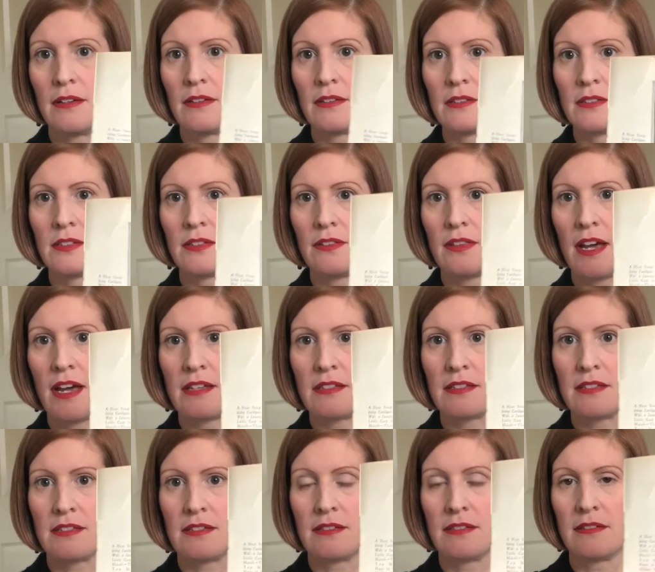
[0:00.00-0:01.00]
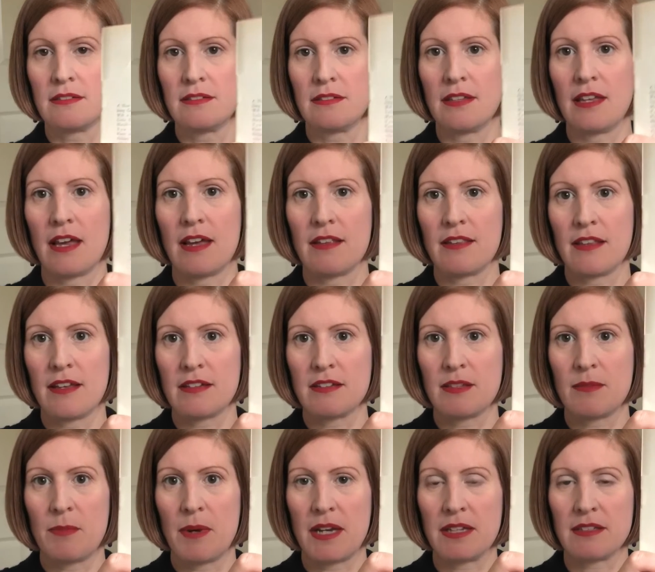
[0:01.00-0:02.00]
So that's, yeah, that's
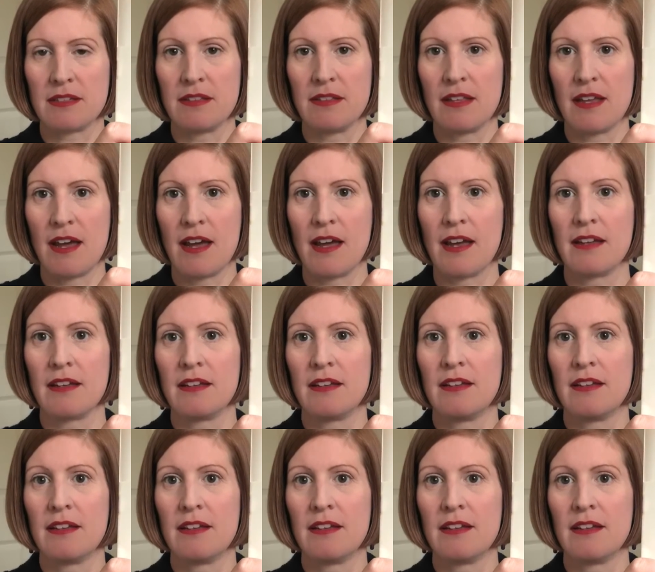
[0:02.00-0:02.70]
the pattern there.